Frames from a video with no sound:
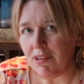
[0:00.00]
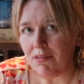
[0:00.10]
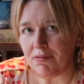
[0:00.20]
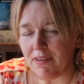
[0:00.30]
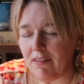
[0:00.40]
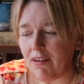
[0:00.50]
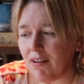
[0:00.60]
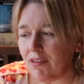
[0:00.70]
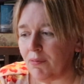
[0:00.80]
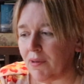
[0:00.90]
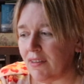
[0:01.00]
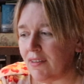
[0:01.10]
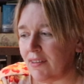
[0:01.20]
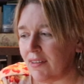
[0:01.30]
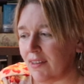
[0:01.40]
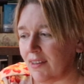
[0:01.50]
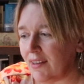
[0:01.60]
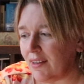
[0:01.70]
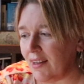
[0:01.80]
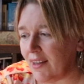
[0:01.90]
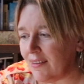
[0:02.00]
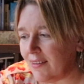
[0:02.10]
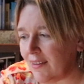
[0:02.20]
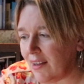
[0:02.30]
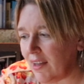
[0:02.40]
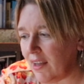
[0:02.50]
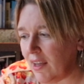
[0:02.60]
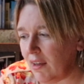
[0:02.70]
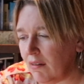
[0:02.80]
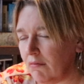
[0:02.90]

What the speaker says: not very old, but let's say